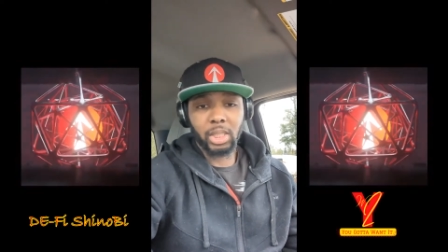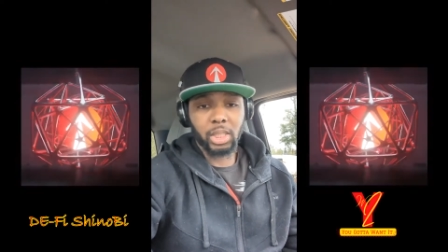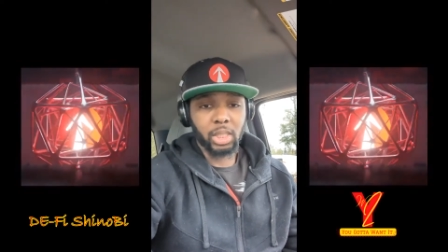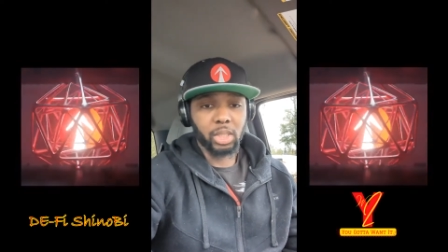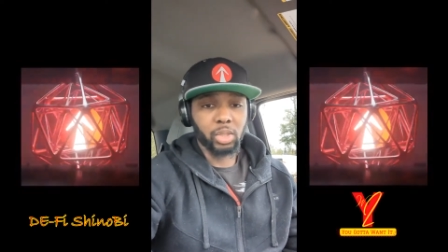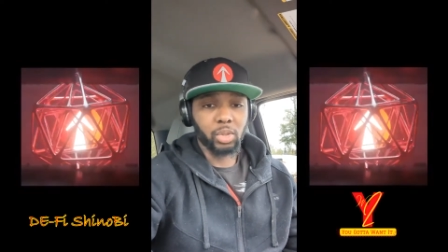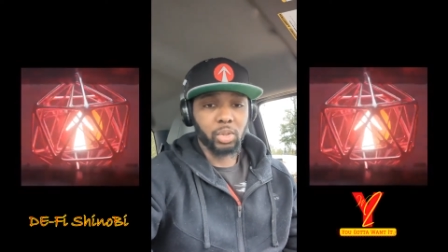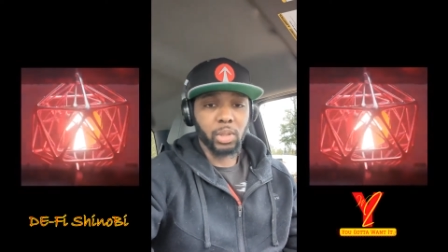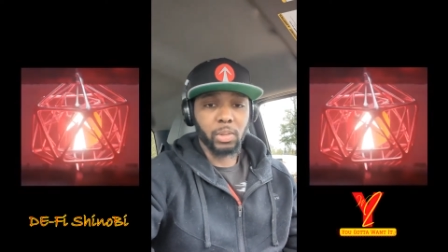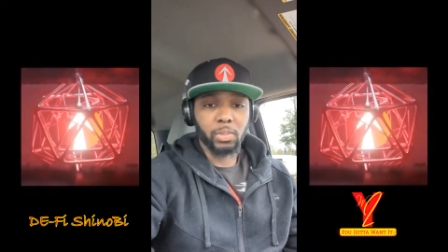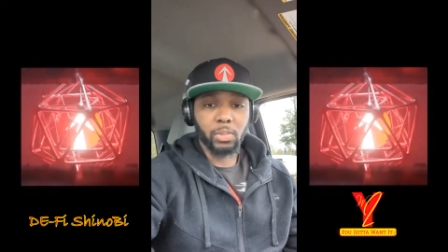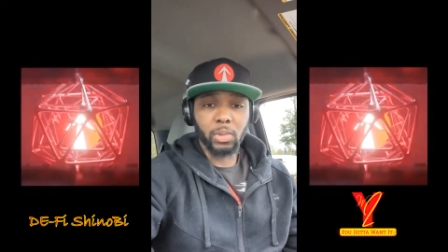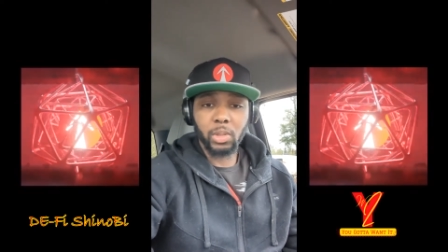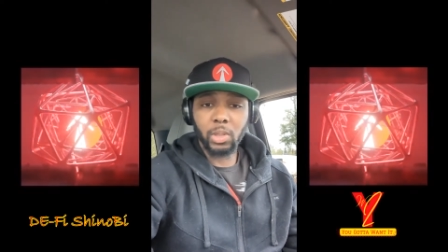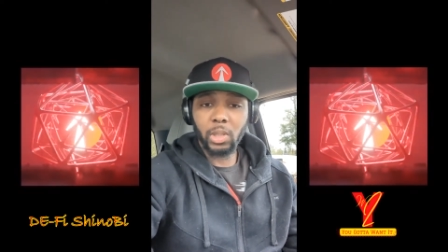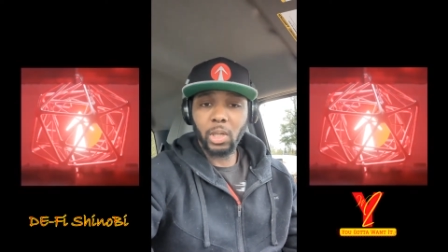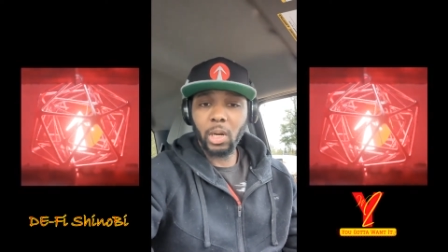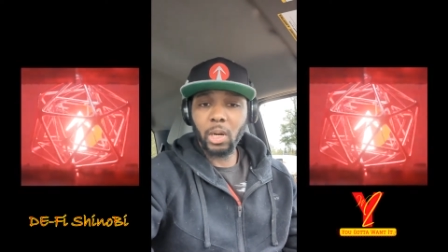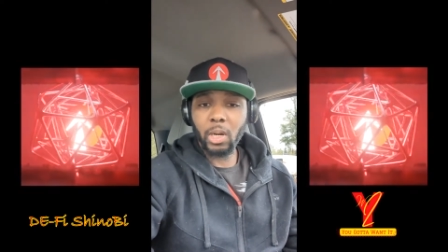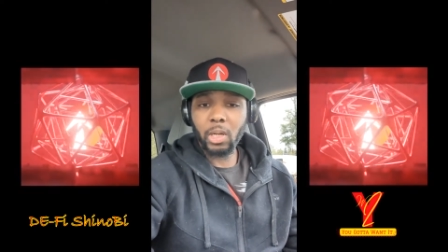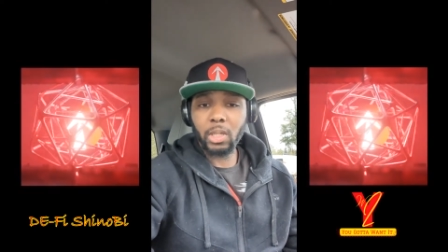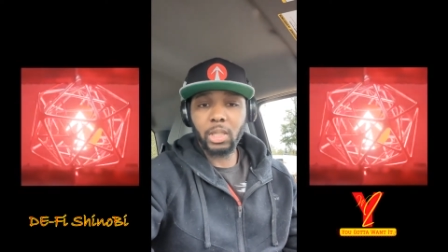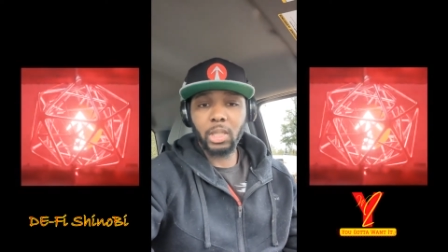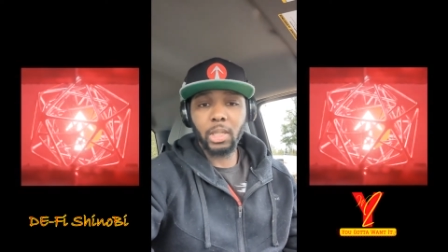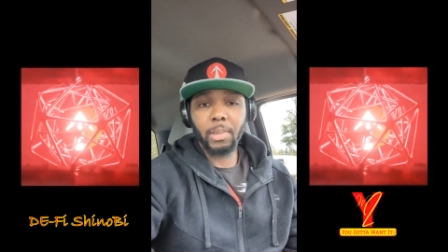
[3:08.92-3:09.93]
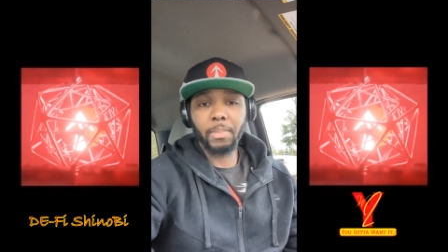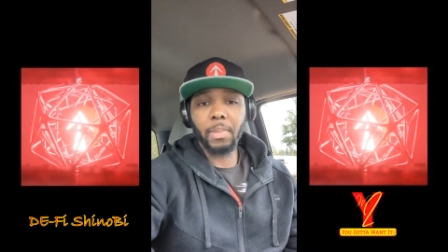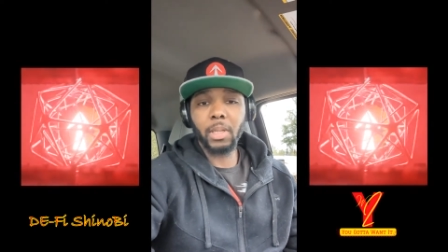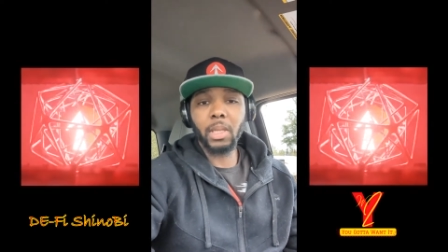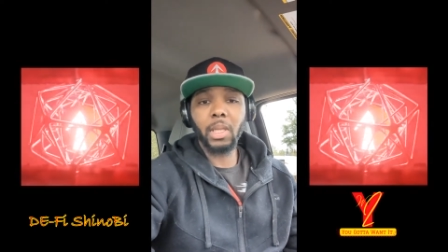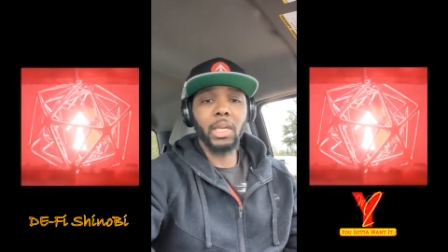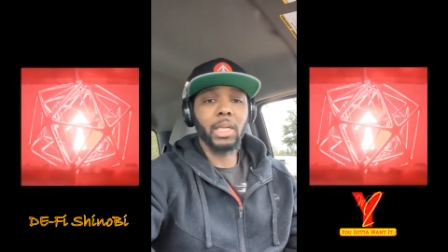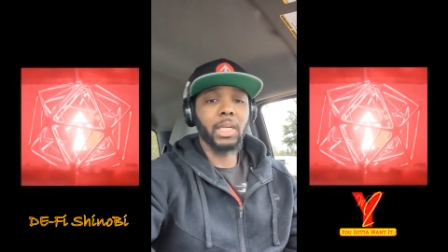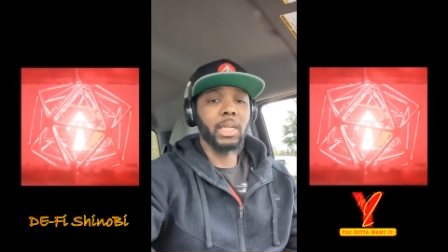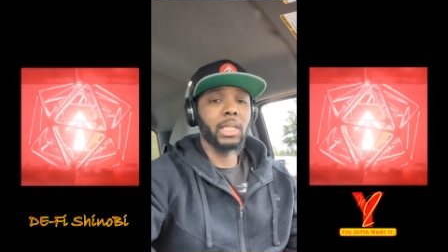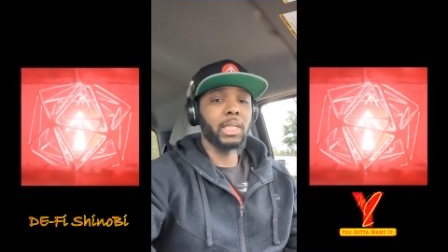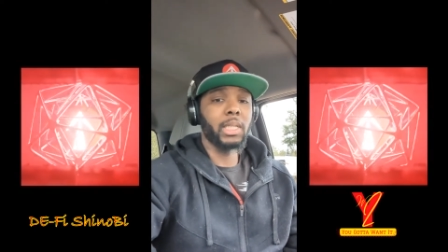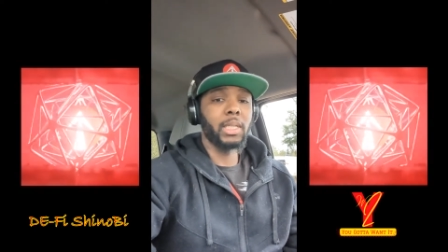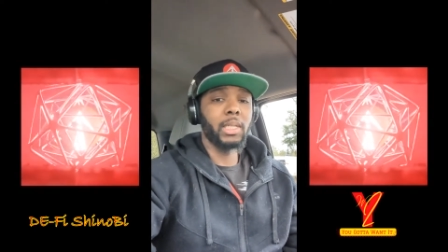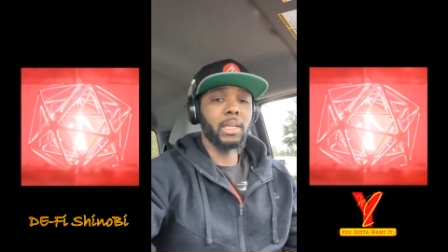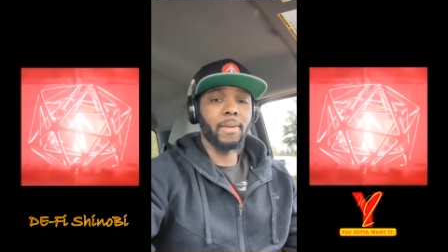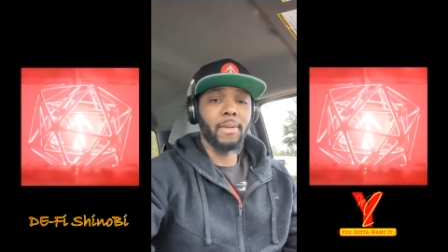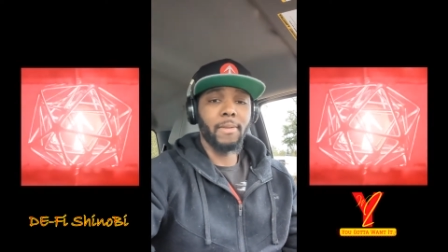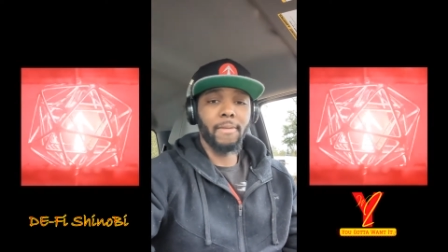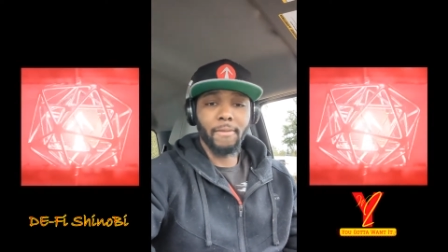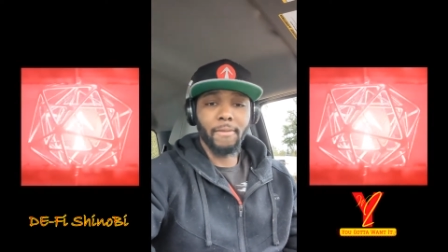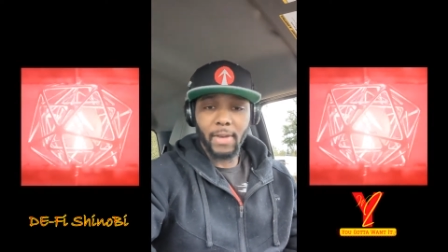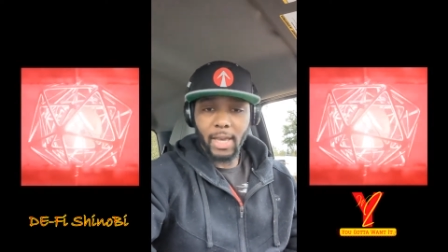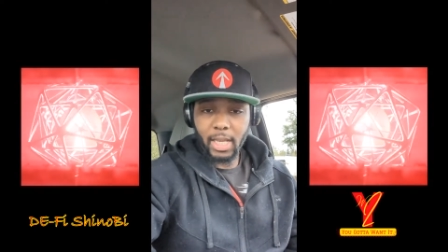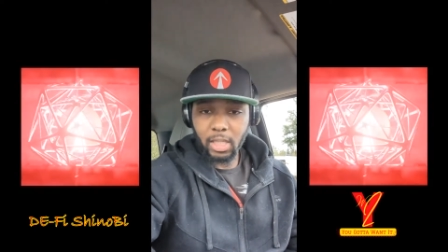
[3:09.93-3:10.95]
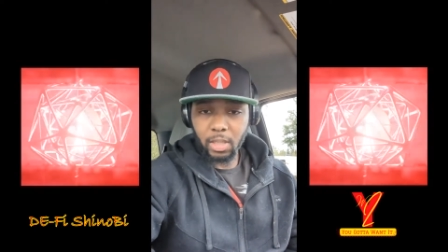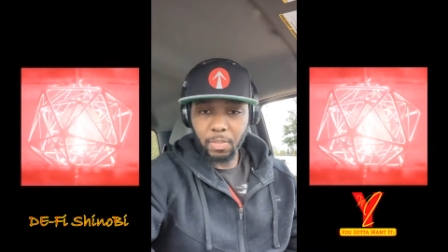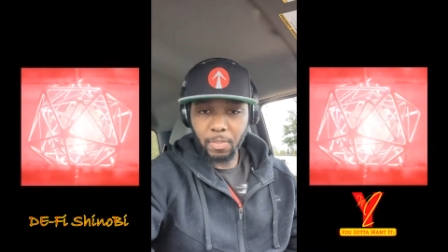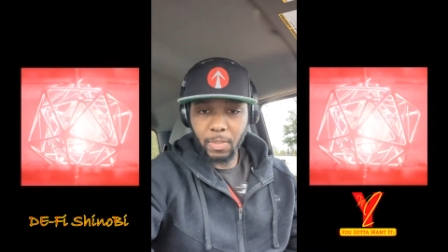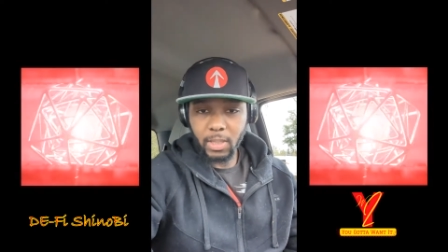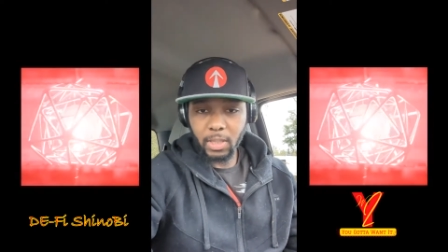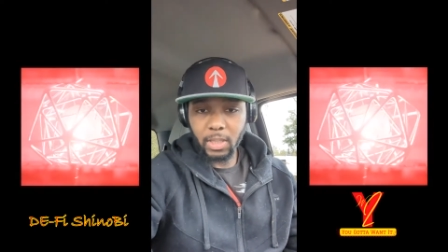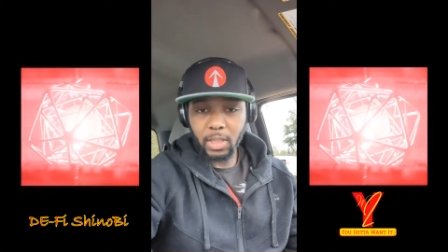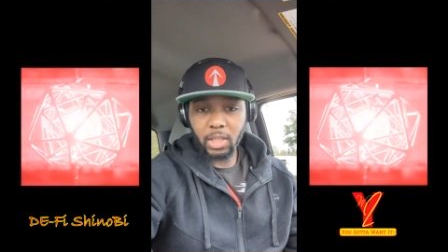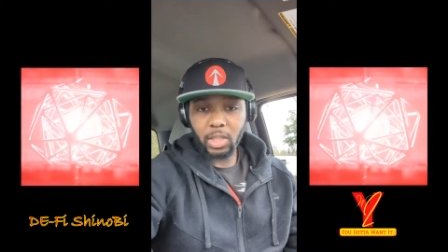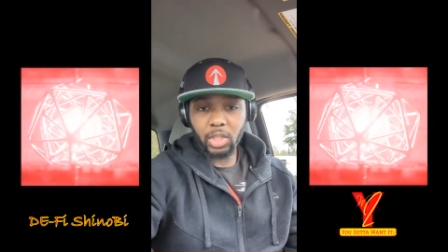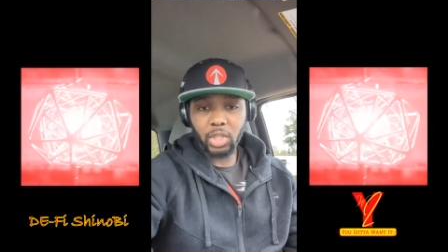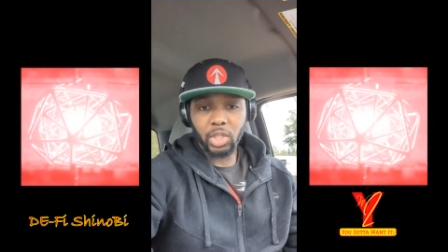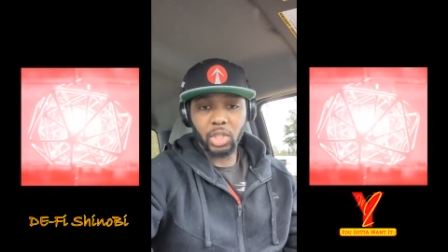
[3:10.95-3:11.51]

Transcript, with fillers: just cryptocurrency, but looking at investments in